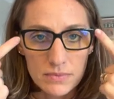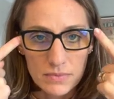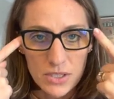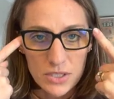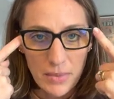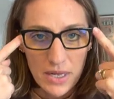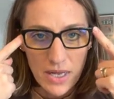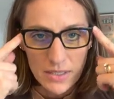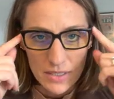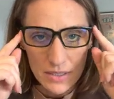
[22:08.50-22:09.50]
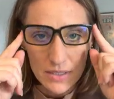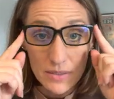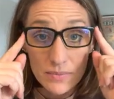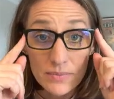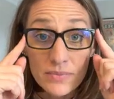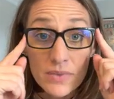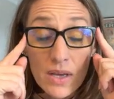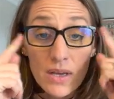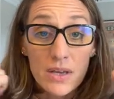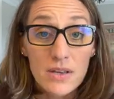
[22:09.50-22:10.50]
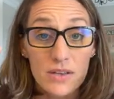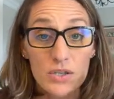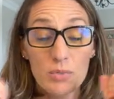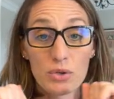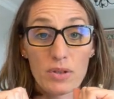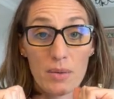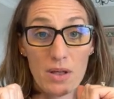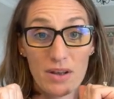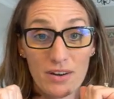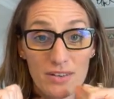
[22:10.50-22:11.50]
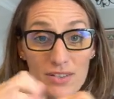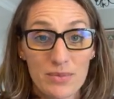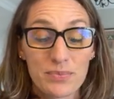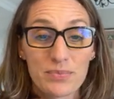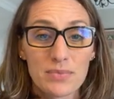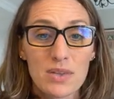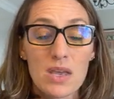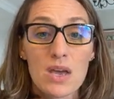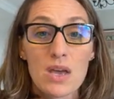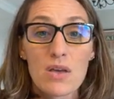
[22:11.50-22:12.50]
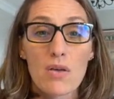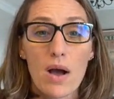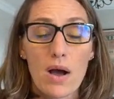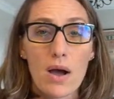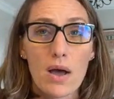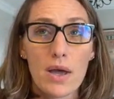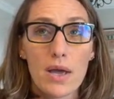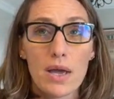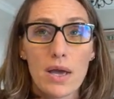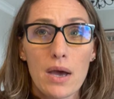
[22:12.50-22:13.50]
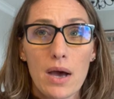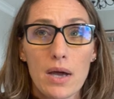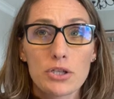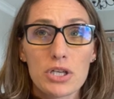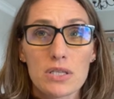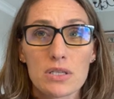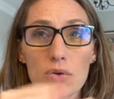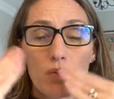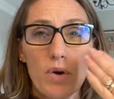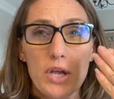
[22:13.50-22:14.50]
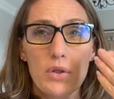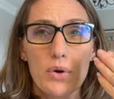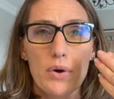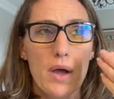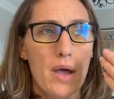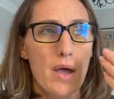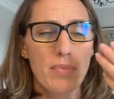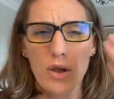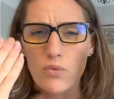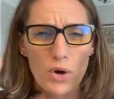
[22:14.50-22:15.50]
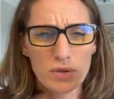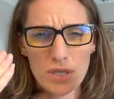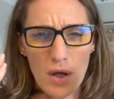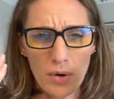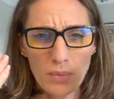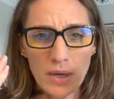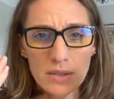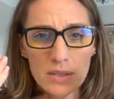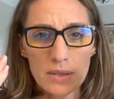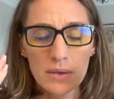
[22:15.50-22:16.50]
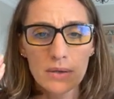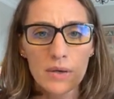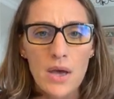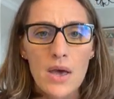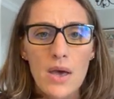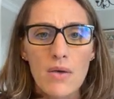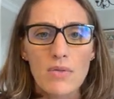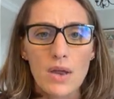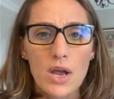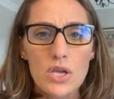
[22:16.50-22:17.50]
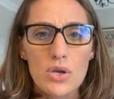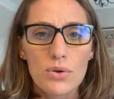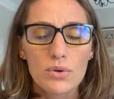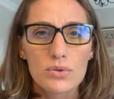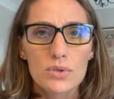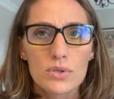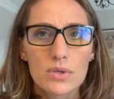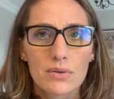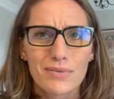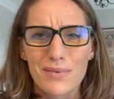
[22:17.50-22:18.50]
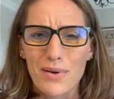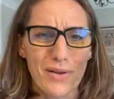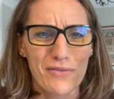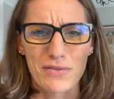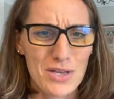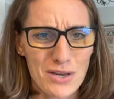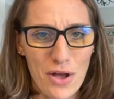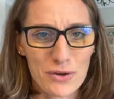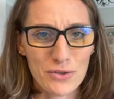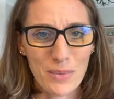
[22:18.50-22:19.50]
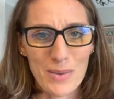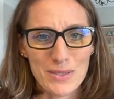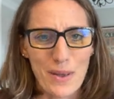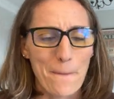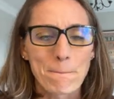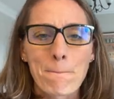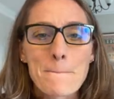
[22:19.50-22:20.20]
These are my glasses. These are blue light blockers. I had just regular um, like rose colored ones that I used. Oh, they're like $15 from Amazon.